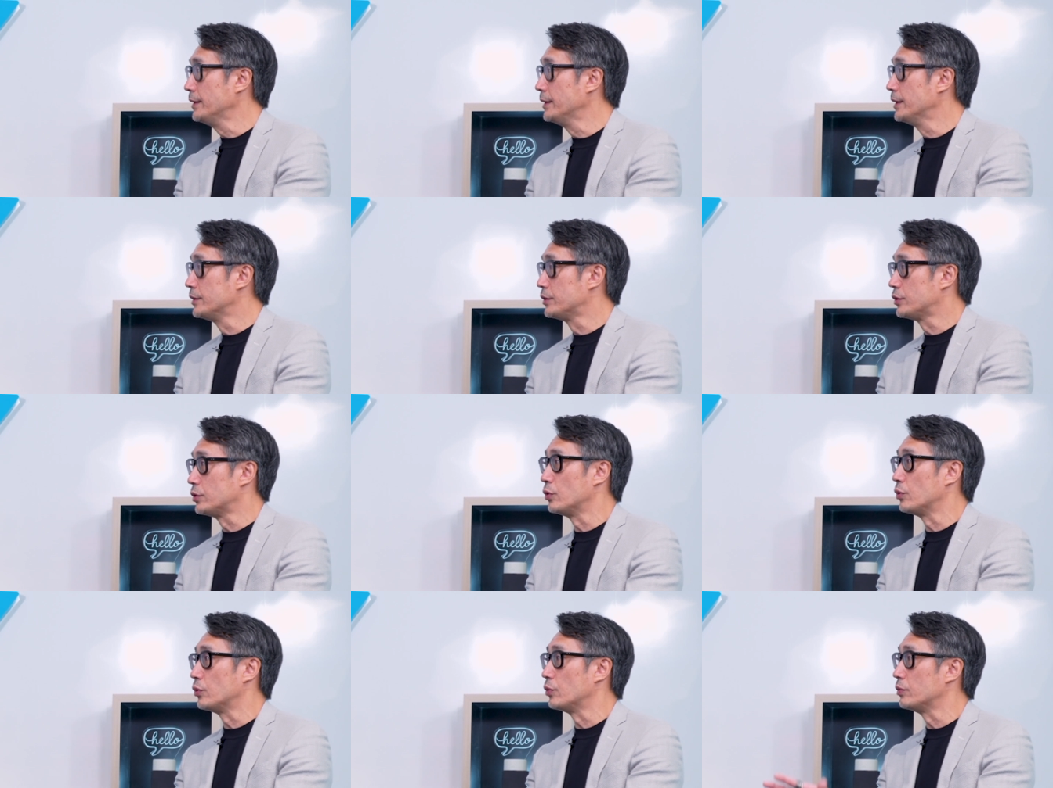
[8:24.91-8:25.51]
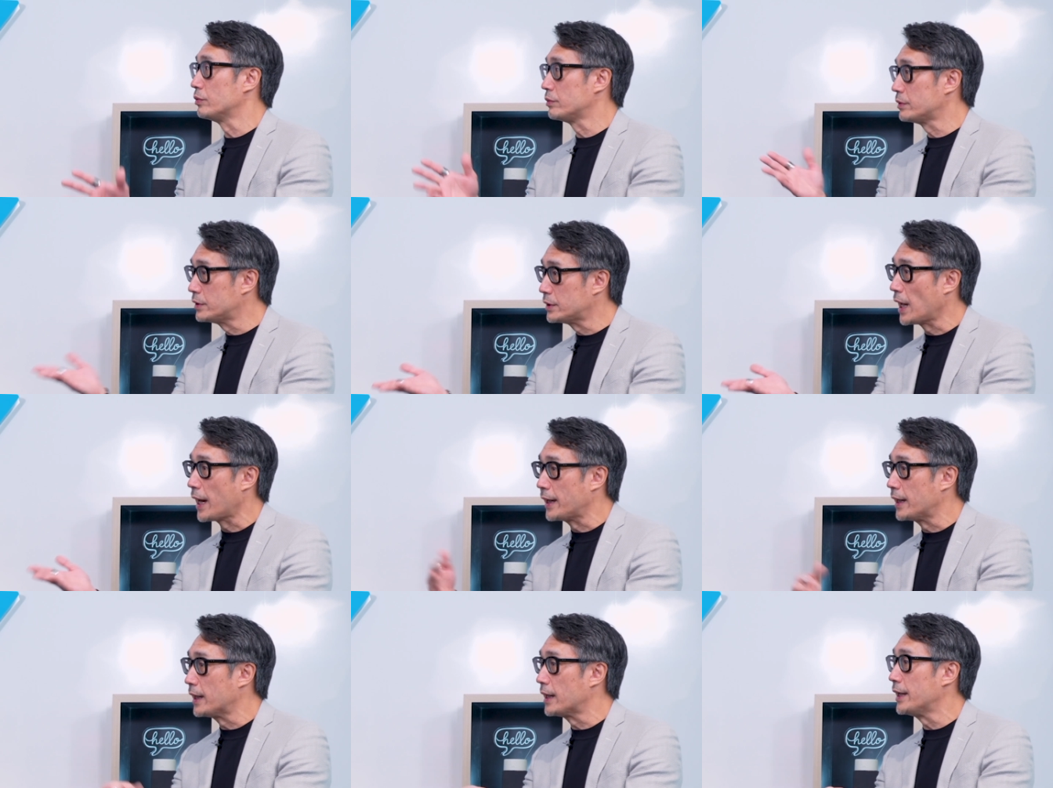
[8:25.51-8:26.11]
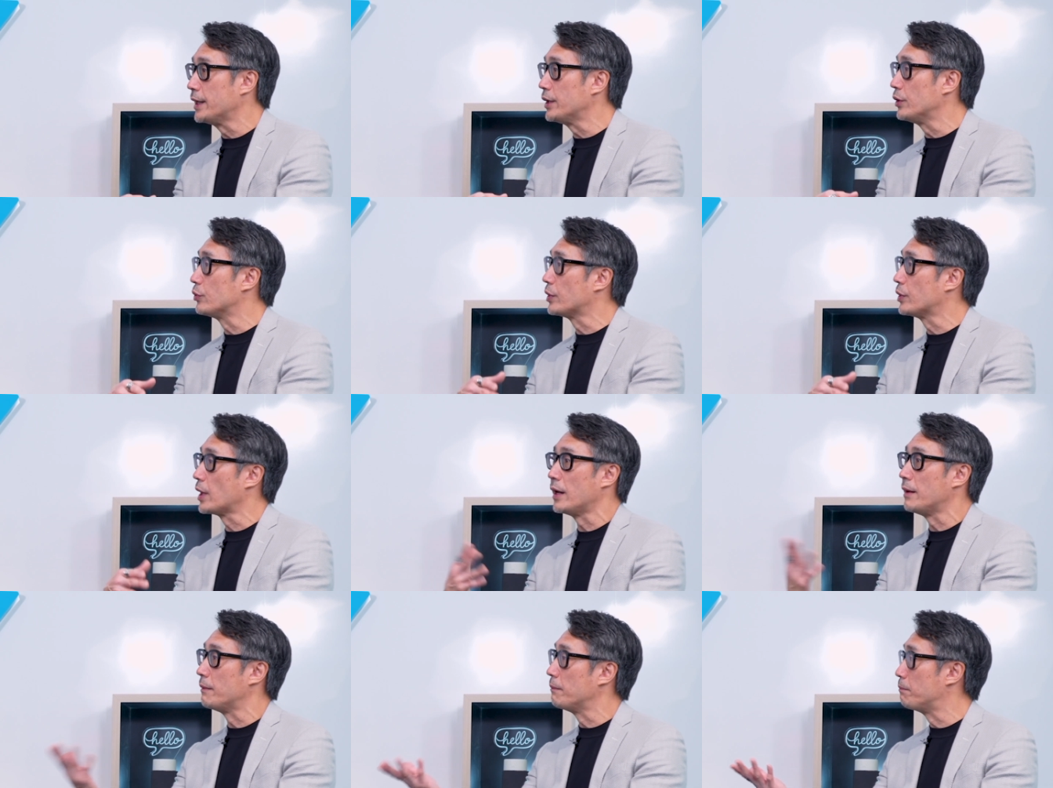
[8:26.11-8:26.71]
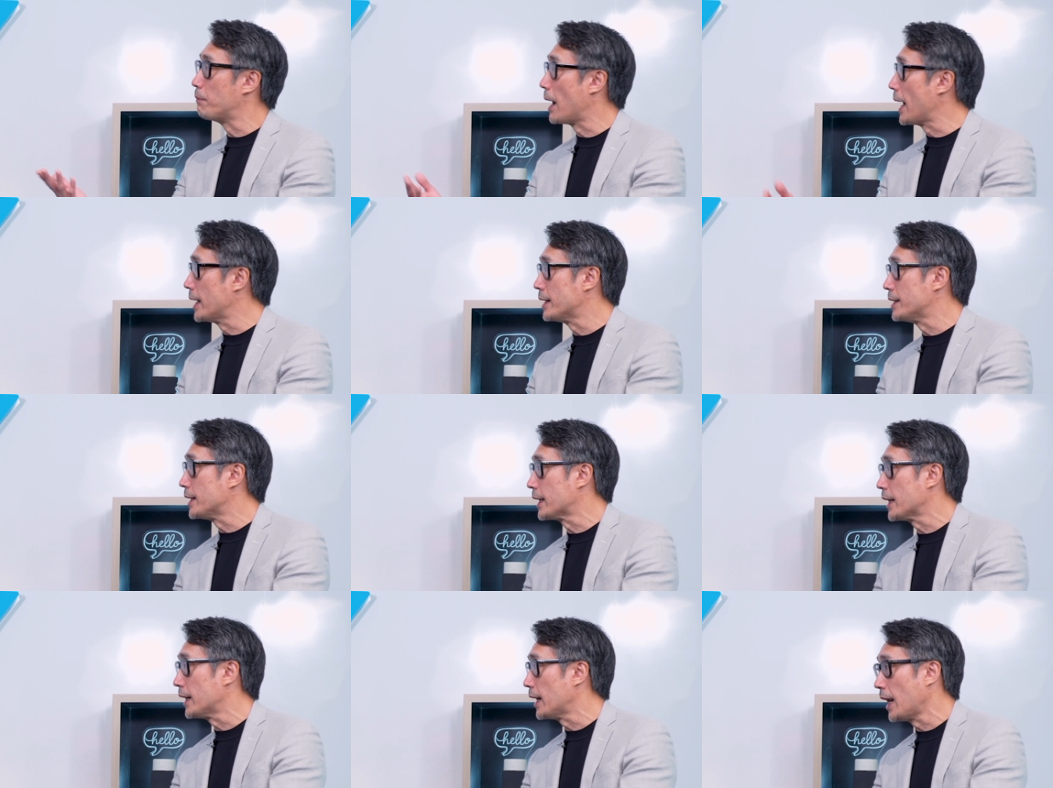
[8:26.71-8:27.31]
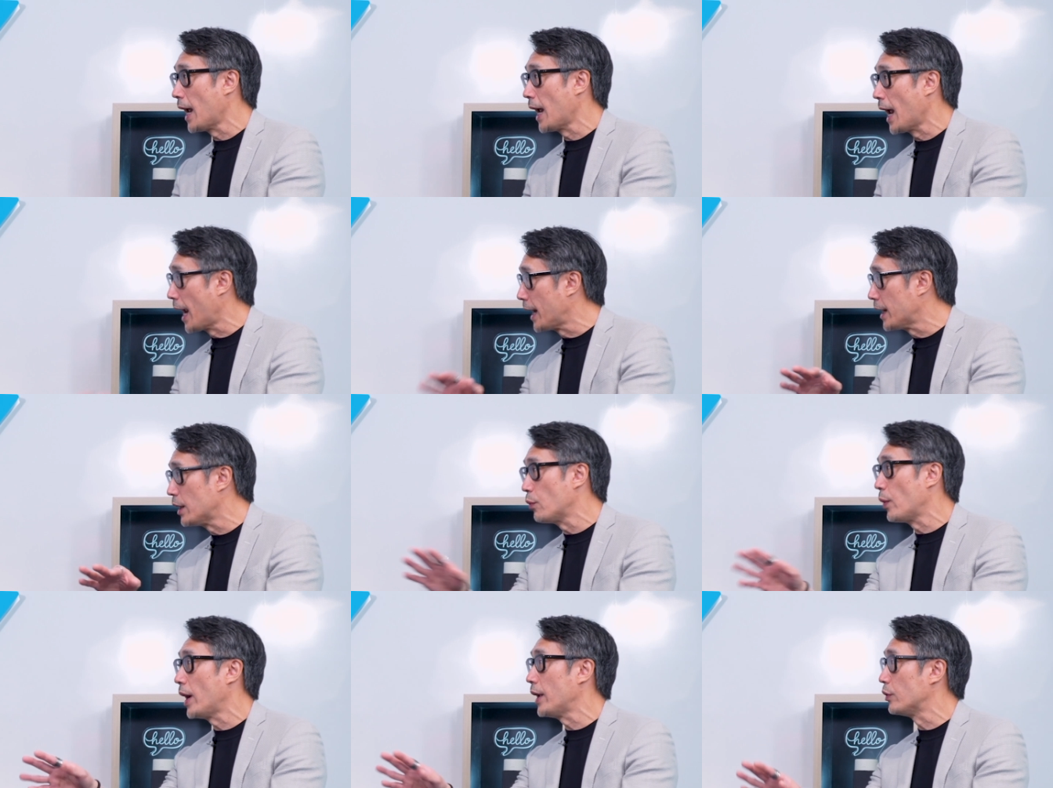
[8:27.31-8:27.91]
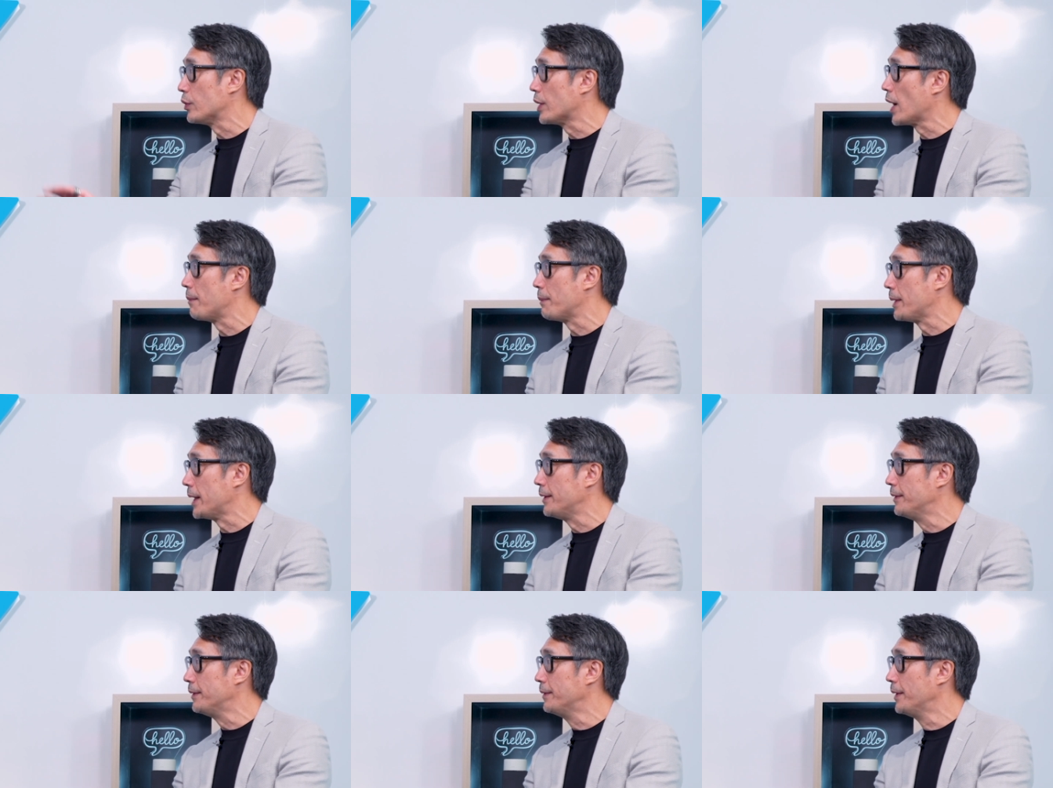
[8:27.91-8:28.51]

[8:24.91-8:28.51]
So technically, you can buy a ticket anywhere you come in